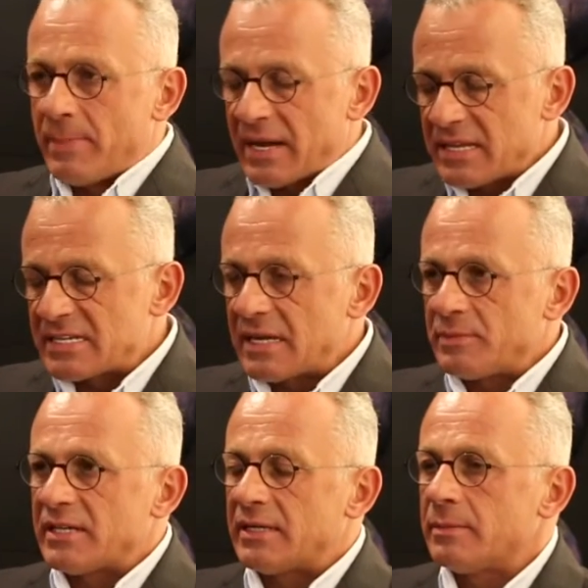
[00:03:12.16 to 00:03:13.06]
By the
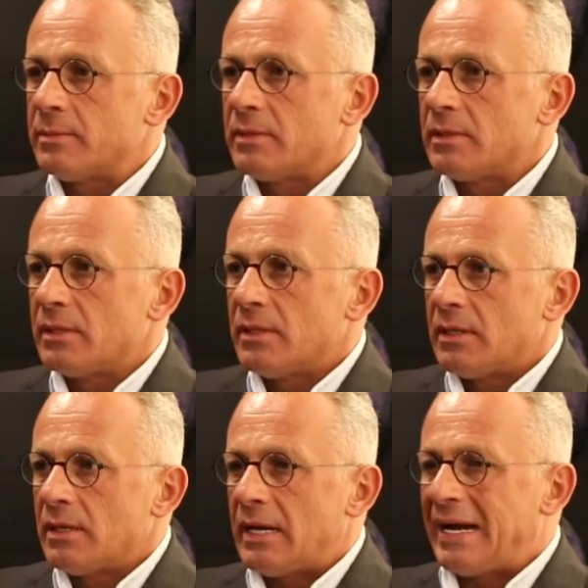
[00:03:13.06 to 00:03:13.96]
same time,
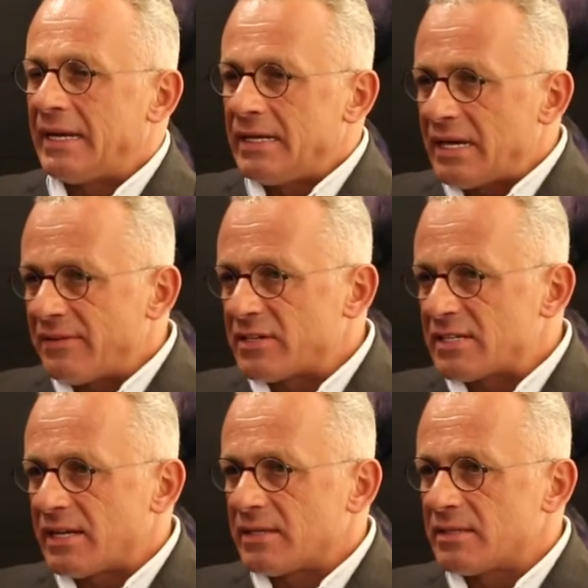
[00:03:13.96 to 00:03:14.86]
I never
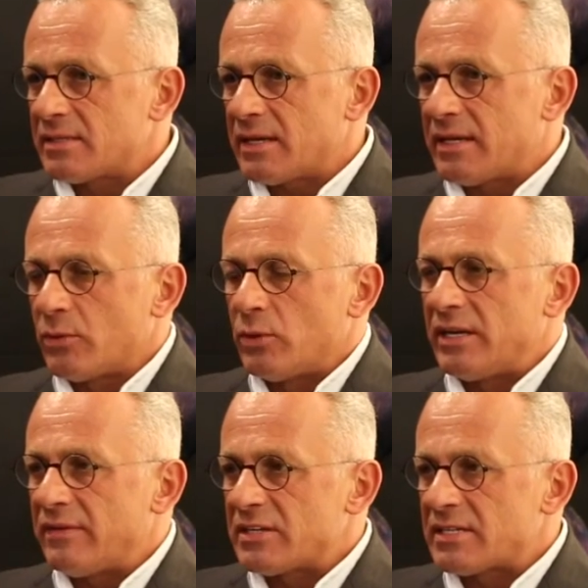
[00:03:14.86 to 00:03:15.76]
said, and I
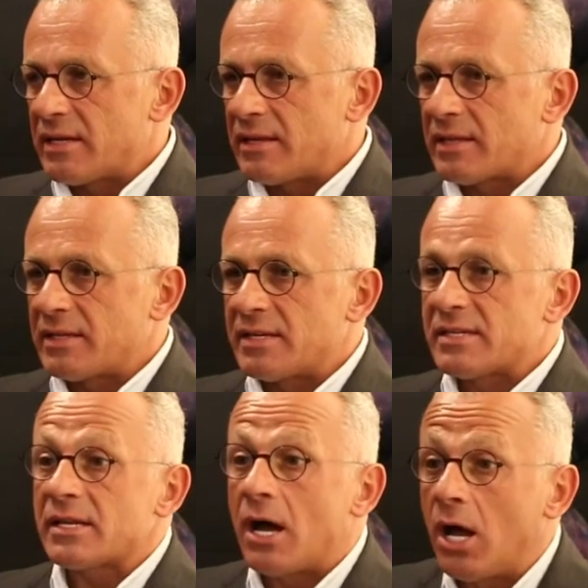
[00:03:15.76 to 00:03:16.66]
will never say, that it
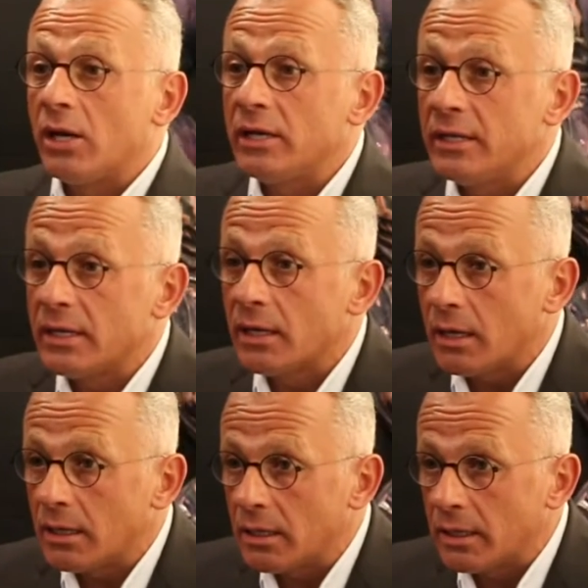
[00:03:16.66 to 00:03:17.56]
is only
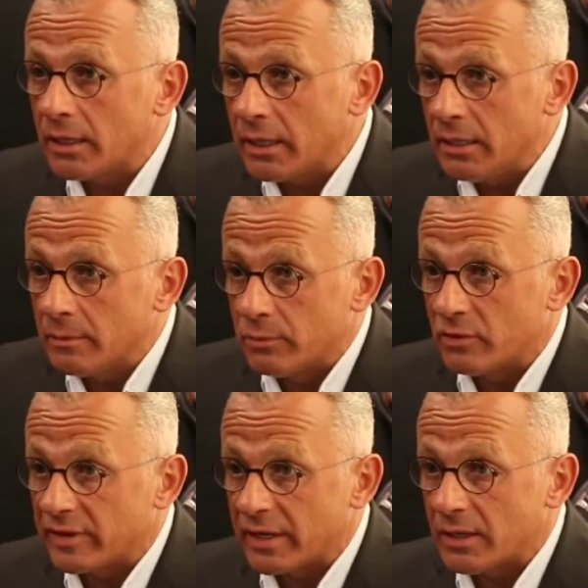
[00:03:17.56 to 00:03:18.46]
in
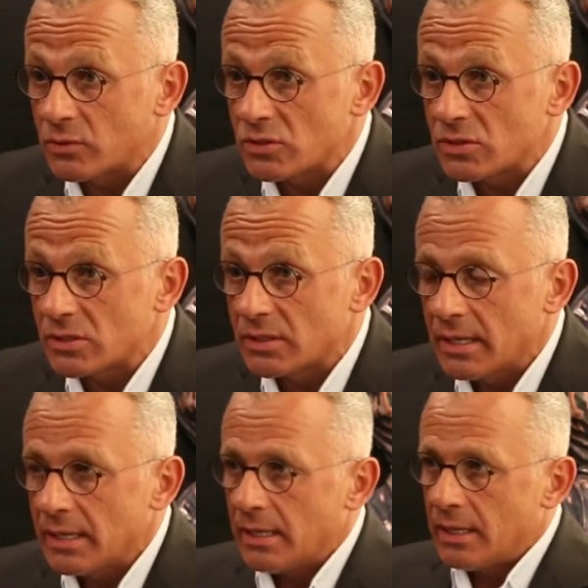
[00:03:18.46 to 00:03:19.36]
Bovet house.
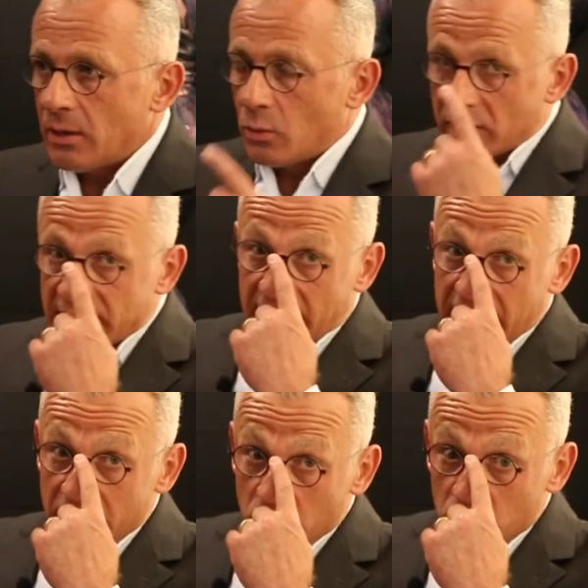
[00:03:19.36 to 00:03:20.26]
Okay.
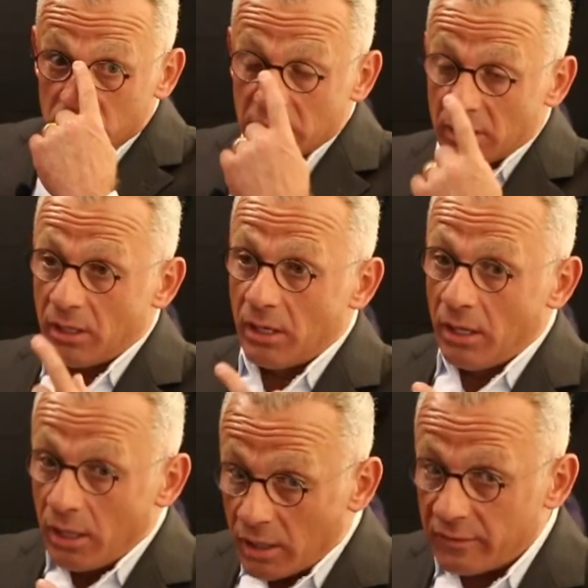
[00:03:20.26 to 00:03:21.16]
What I would
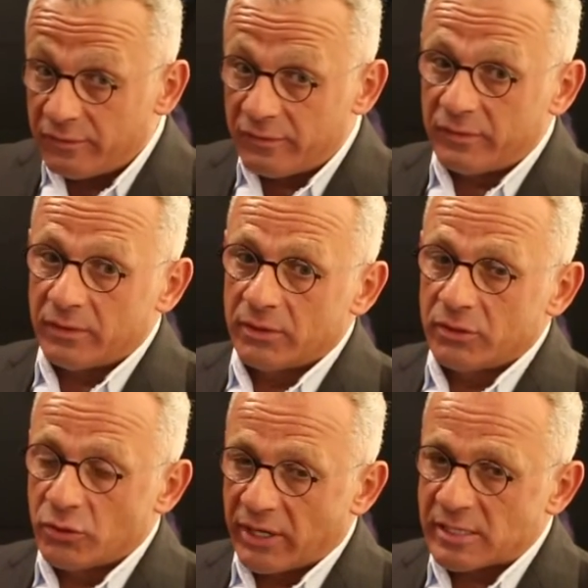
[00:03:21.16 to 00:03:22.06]
love
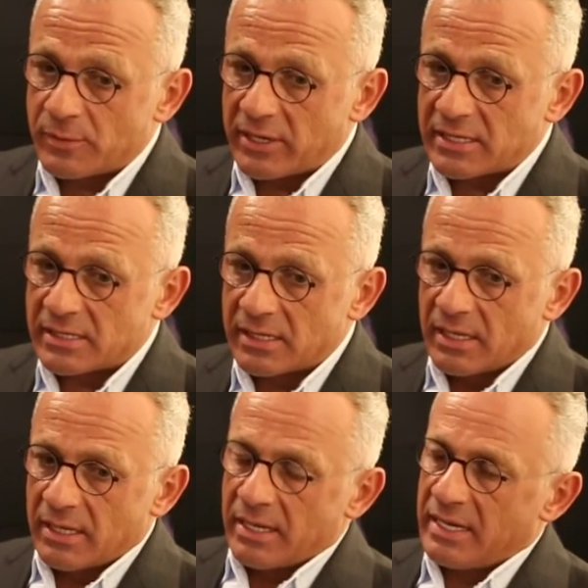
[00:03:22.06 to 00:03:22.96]
to express
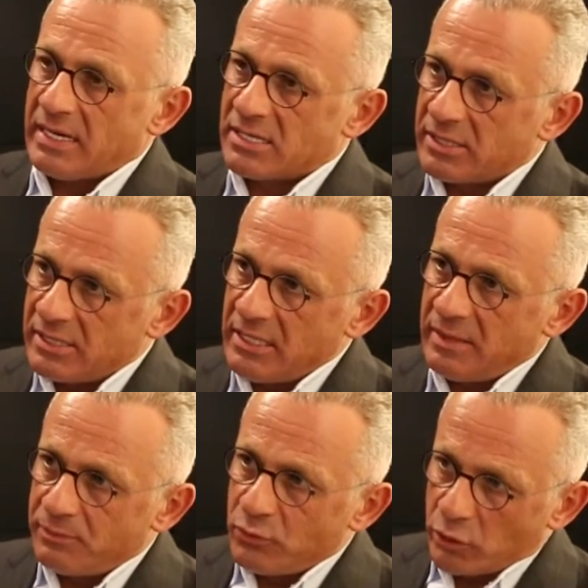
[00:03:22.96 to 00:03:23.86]
is a
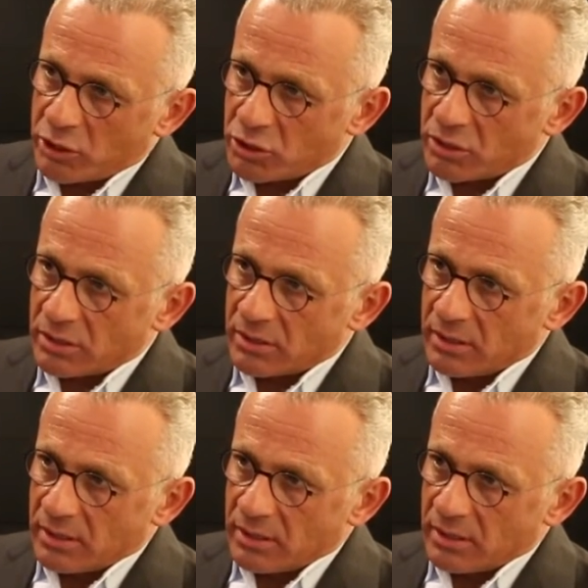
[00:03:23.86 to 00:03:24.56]
deep wish